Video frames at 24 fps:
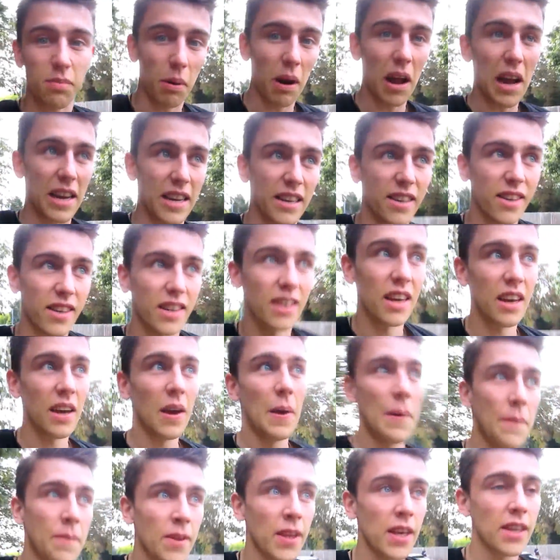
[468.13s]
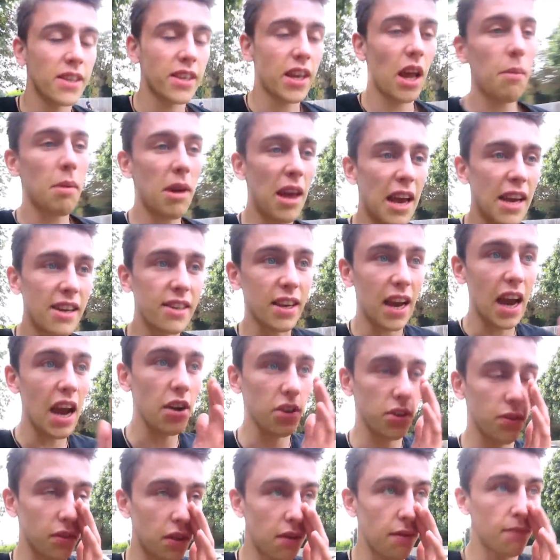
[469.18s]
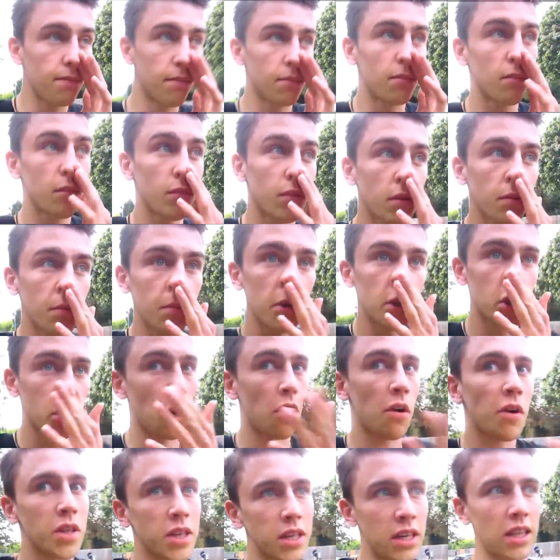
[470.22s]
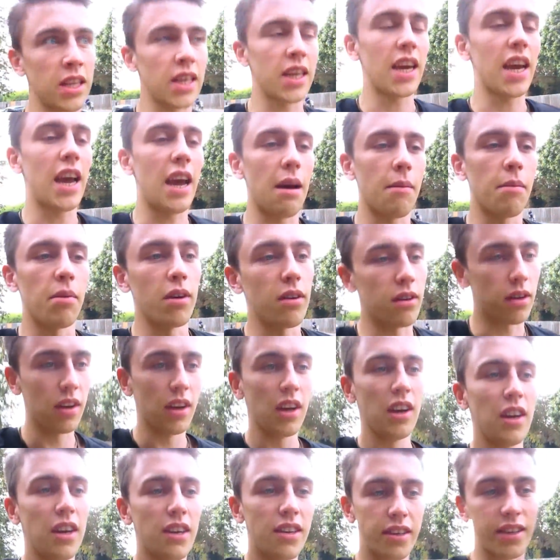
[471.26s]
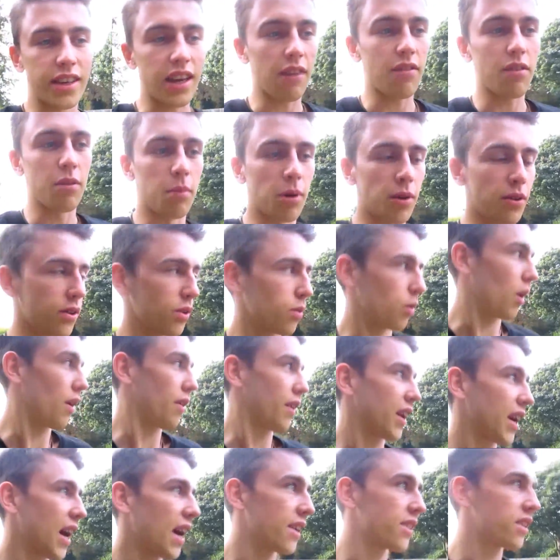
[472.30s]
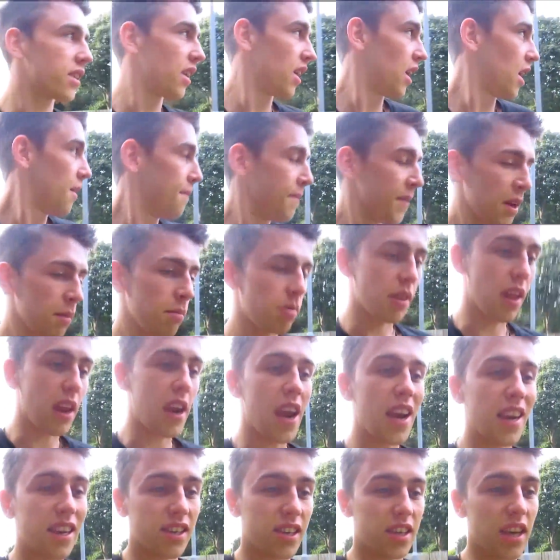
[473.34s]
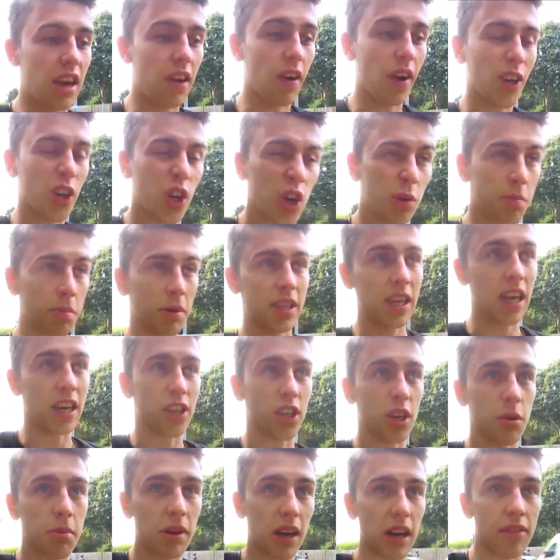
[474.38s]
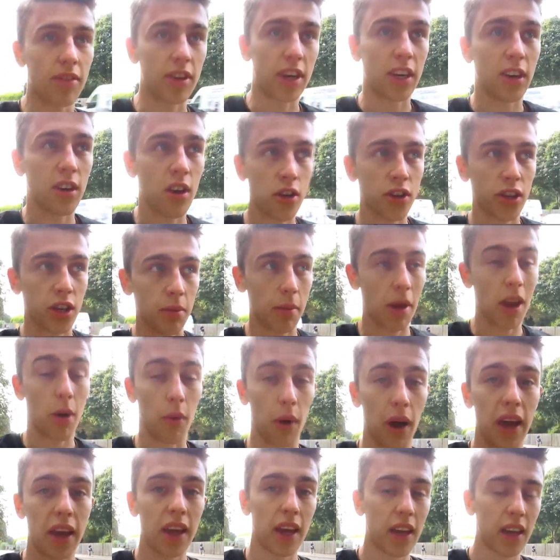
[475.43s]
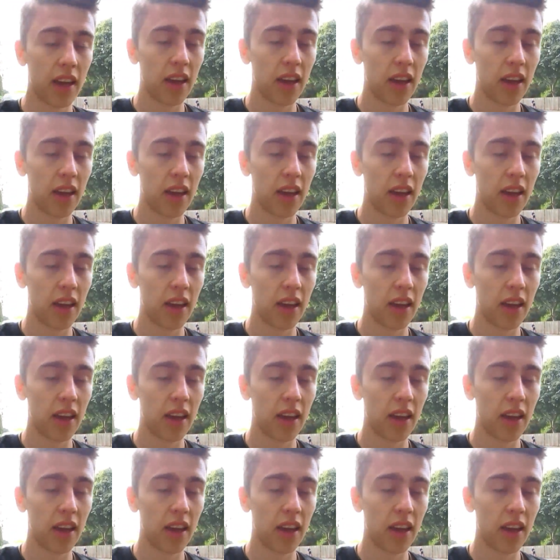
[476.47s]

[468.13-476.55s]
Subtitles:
place. It's going to be his house for the majority of the year, but 7 months worth, I guess. But then next year I could potentially be living in Nottingham anyway.